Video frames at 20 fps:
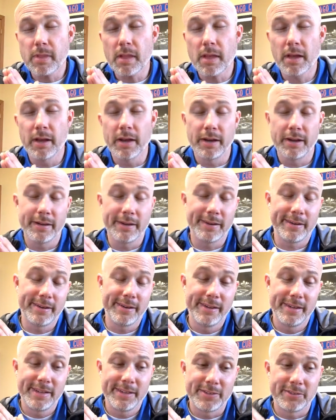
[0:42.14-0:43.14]
uh,
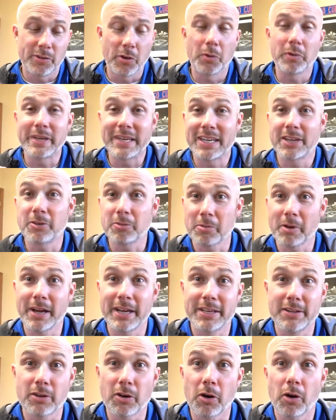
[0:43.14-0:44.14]
don't get it
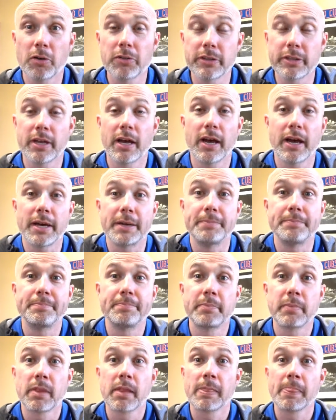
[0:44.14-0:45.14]
right all the time,
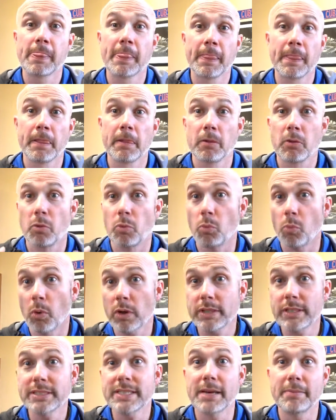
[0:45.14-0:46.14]

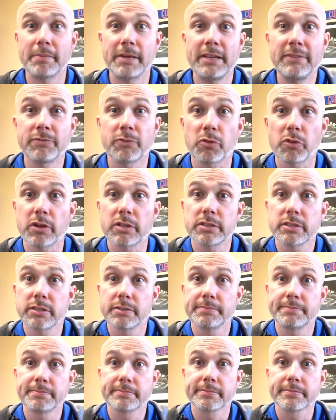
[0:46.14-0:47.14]
what does that mean for us?
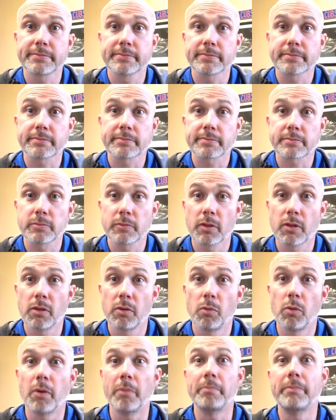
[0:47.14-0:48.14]

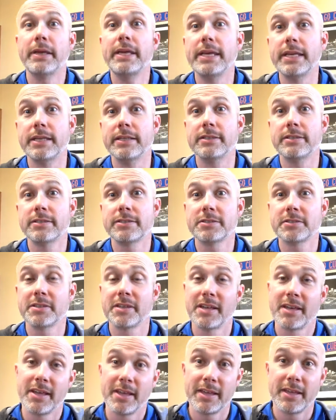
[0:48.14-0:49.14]
Well, it means
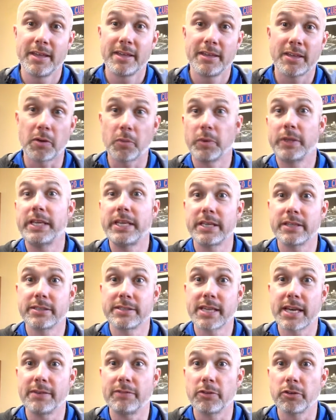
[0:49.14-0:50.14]
that we need a
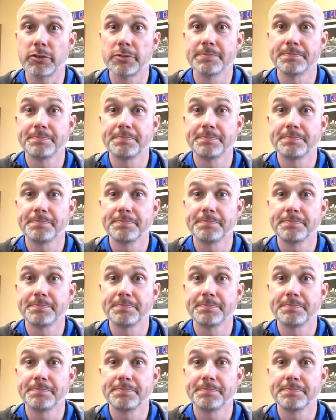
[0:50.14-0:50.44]
Savior.